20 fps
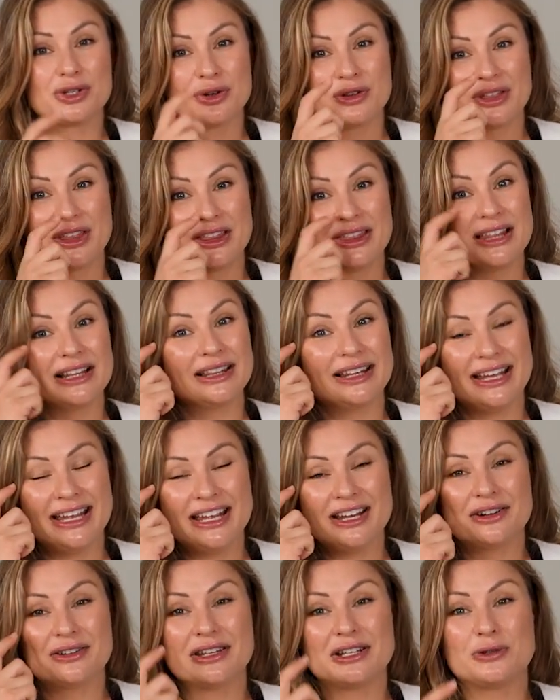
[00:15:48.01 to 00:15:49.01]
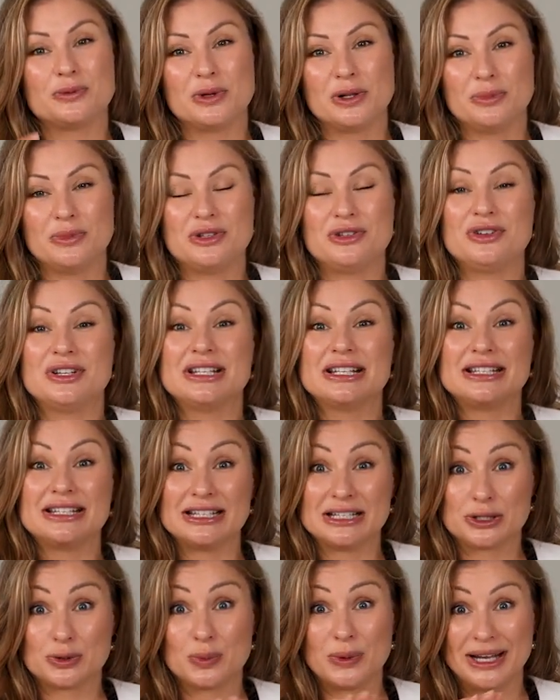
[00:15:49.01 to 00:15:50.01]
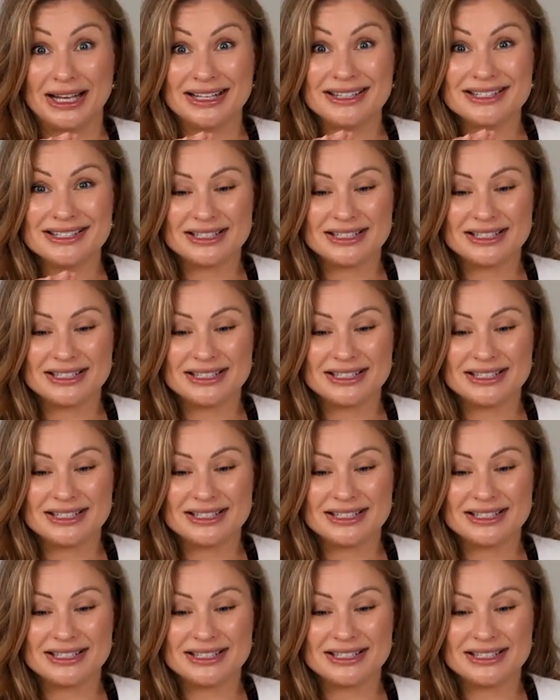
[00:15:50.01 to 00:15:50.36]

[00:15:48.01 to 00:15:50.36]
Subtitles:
sure that the layer that will be treated is wet,